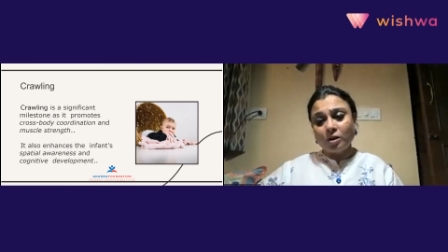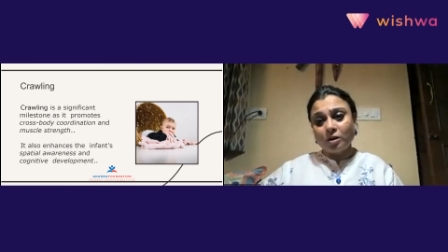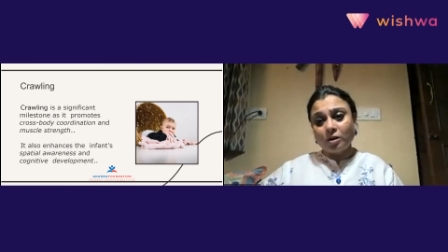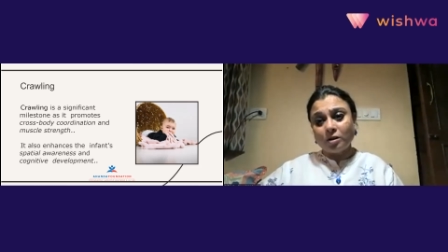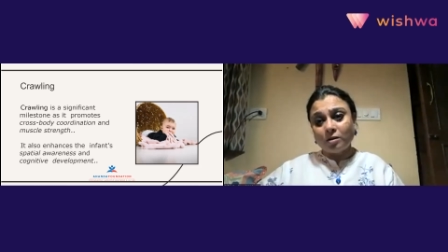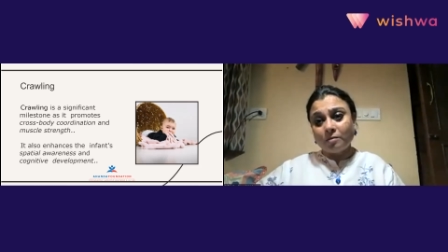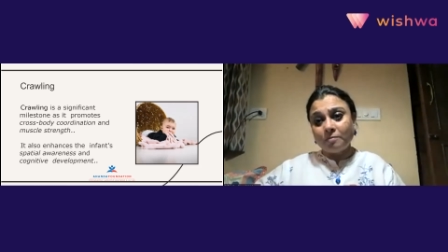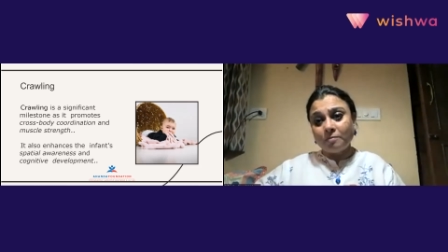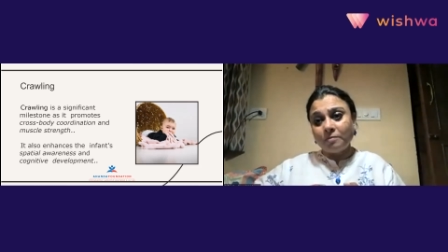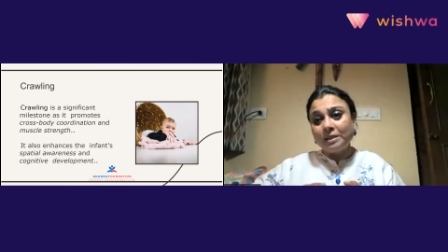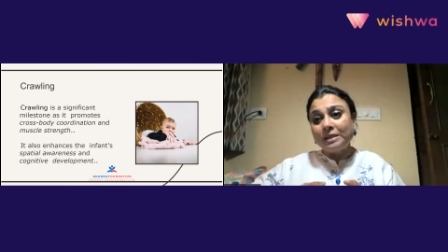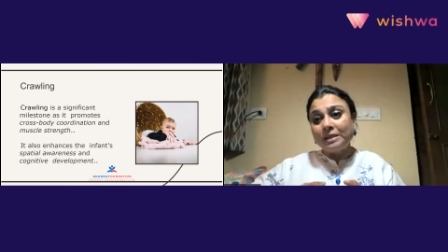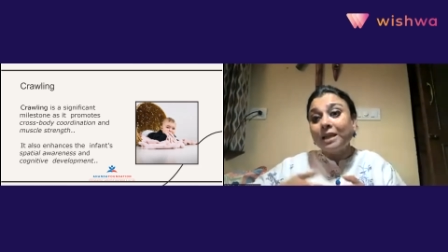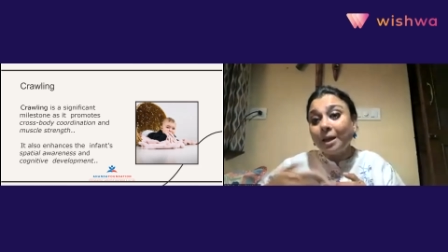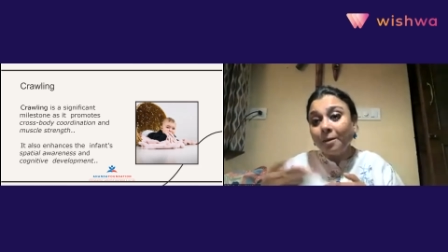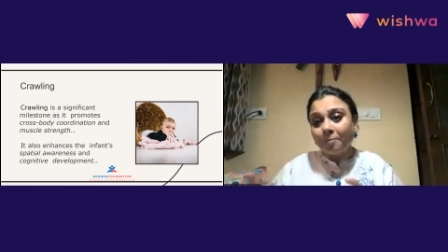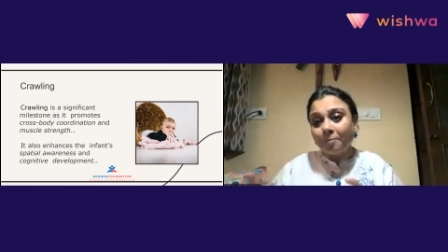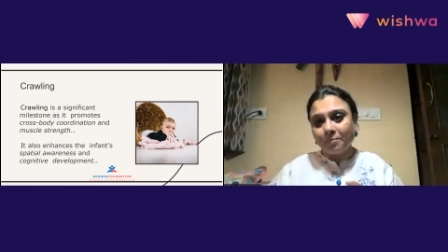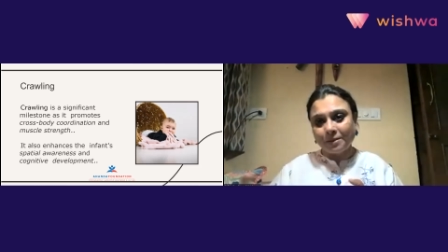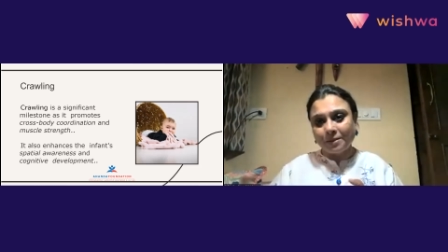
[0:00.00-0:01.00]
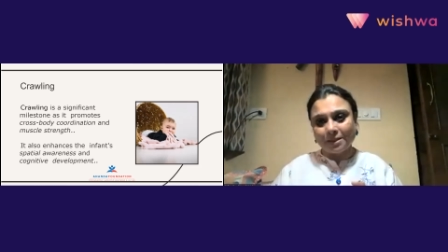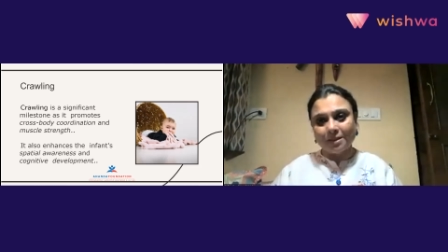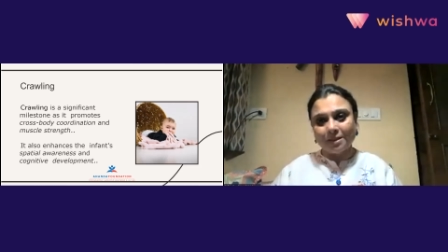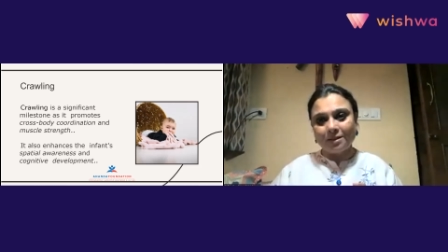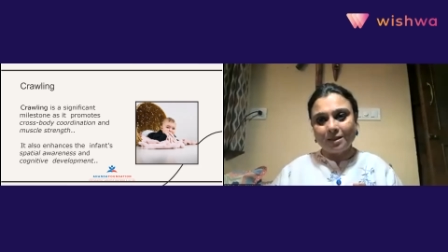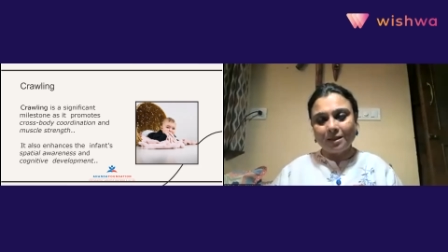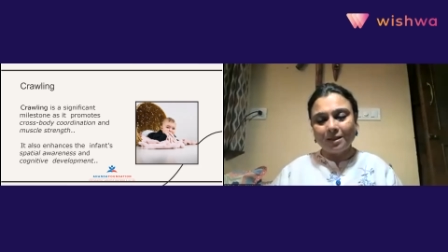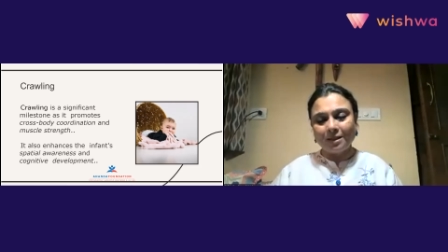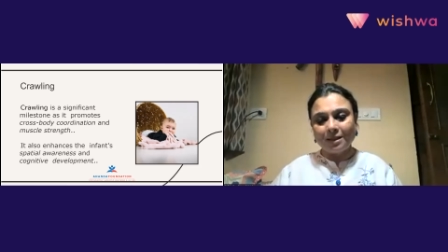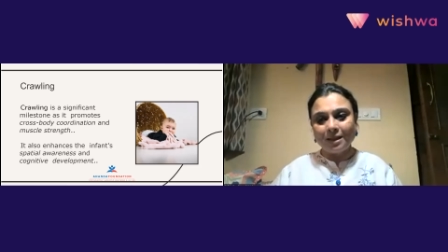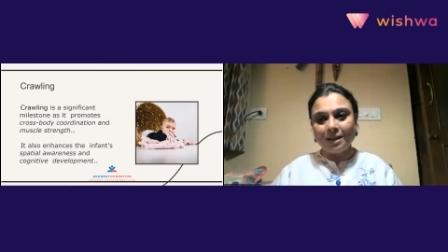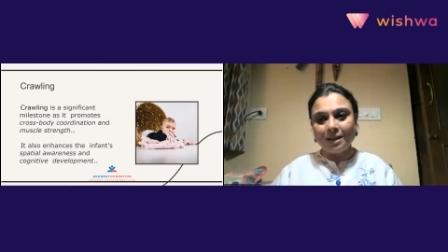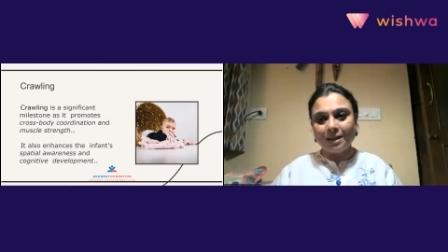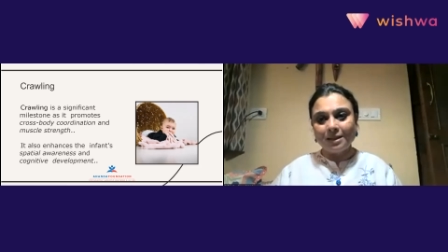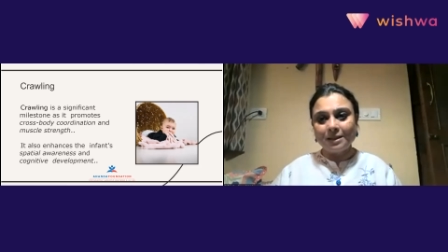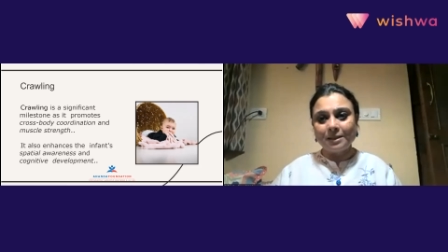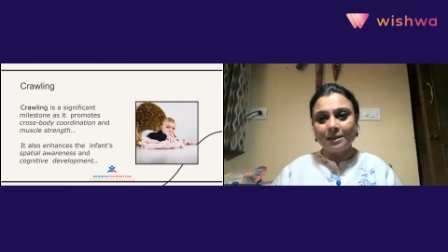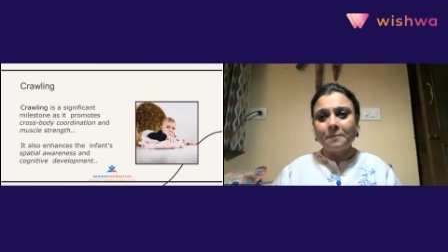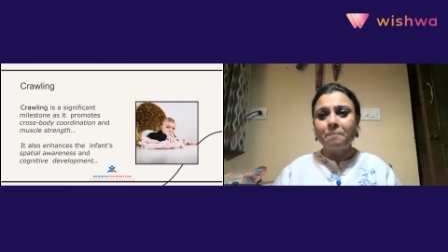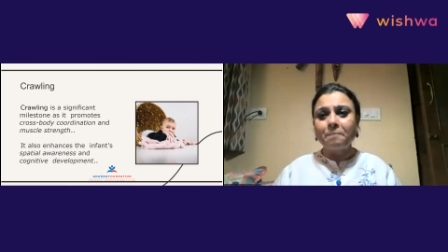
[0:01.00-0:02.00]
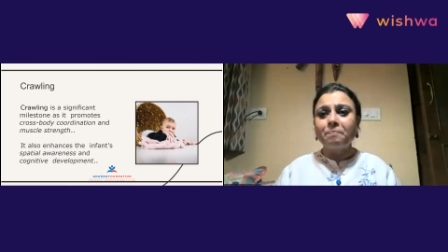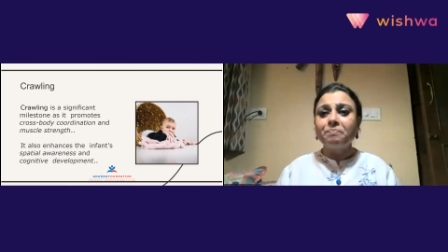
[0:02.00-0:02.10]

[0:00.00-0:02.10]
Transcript: um, skip certain things,